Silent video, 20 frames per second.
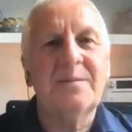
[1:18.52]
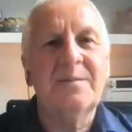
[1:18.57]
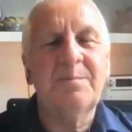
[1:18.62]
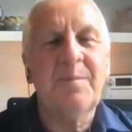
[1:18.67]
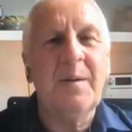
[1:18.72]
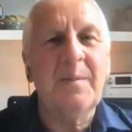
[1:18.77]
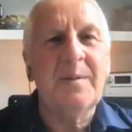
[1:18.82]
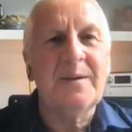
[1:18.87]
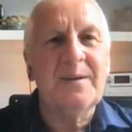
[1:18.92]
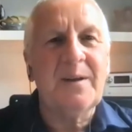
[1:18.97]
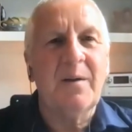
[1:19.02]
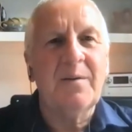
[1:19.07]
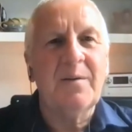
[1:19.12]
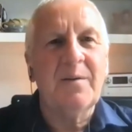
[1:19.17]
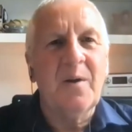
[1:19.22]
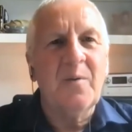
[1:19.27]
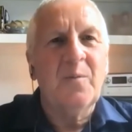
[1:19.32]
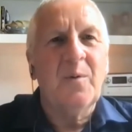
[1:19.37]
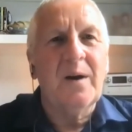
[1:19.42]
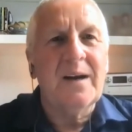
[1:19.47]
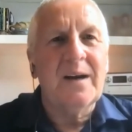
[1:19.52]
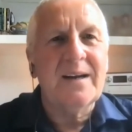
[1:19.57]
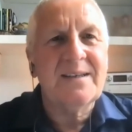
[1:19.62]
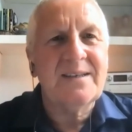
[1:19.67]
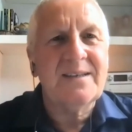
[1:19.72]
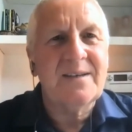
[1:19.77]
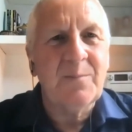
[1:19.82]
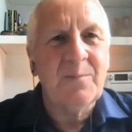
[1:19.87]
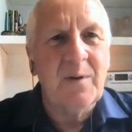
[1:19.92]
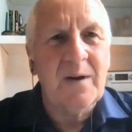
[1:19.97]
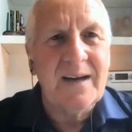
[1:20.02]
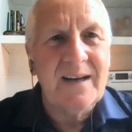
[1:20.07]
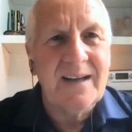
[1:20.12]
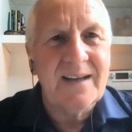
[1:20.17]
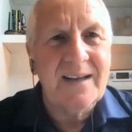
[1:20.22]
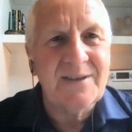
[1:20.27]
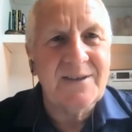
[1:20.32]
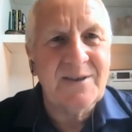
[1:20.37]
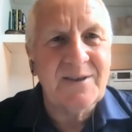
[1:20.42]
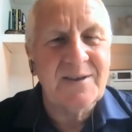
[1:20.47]
people that don't know what it
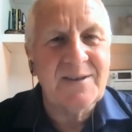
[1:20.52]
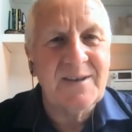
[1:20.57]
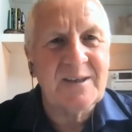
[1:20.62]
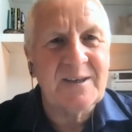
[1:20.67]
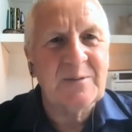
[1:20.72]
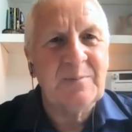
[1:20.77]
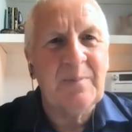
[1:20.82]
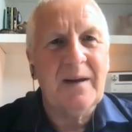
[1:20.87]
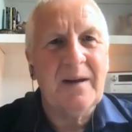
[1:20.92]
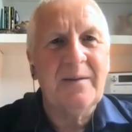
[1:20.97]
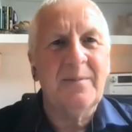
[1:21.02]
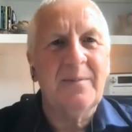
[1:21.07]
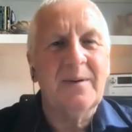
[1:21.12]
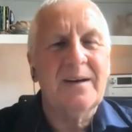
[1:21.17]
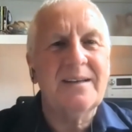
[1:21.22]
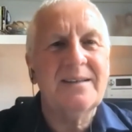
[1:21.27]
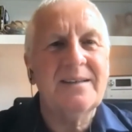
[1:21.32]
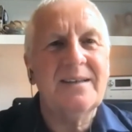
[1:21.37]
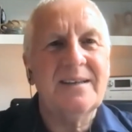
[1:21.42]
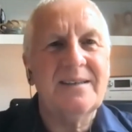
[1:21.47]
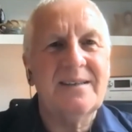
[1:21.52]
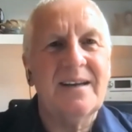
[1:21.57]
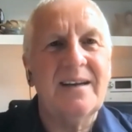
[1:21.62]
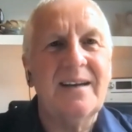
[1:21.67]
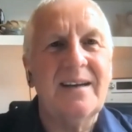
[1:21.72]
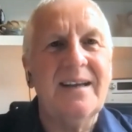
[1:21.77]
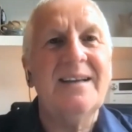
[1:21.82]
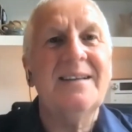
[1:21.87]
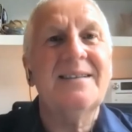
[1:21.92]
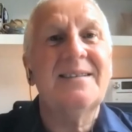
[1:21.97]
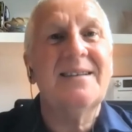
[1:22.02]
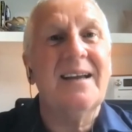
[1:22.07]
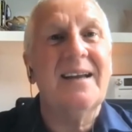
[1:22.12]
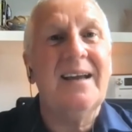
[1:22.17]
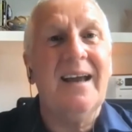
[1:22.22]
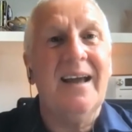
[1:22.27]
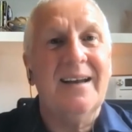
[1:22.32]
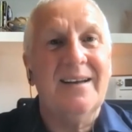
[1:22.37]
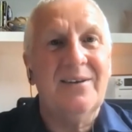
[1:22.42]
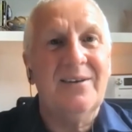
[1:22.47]
is, just to explain what it is. It's in Leeds in
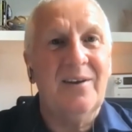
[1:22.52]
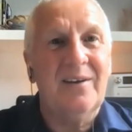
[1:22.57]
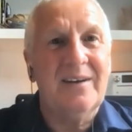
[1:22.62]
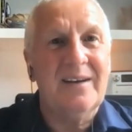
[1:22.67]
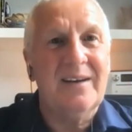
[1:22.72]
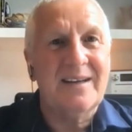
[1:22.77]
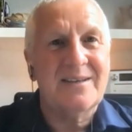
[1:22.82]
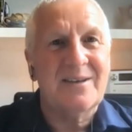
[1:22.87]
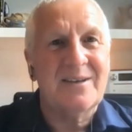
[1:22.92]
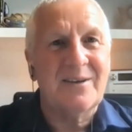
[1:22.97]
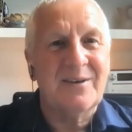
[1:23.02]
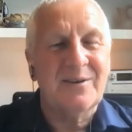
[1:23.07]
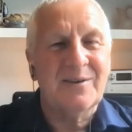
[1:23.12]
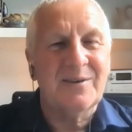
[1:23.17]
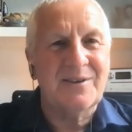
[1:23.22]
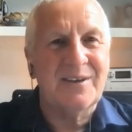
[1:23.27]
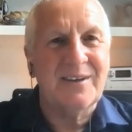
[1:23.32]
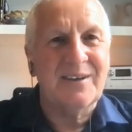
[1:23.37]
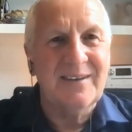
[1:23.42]
Kent, not Leeds in Yorkshire.